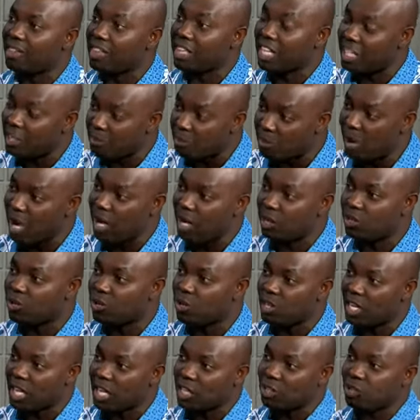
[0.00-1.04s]
the demand,
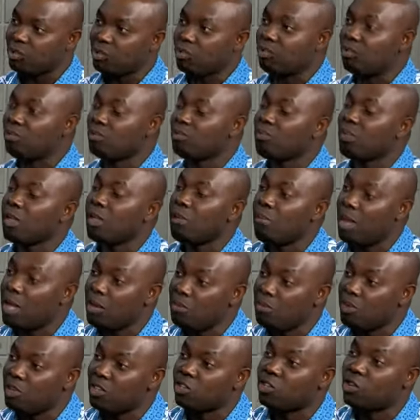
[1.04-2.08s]
so he had to
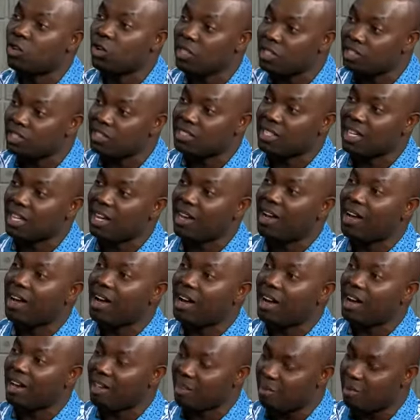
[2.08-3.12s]
maybe solicit uh,
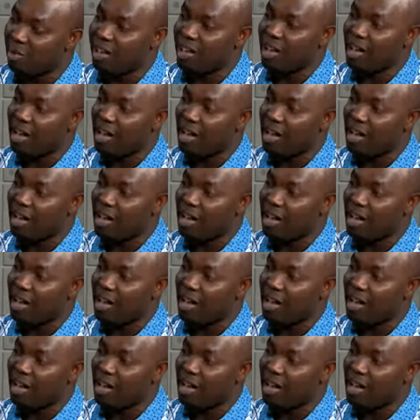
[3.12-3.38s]
uh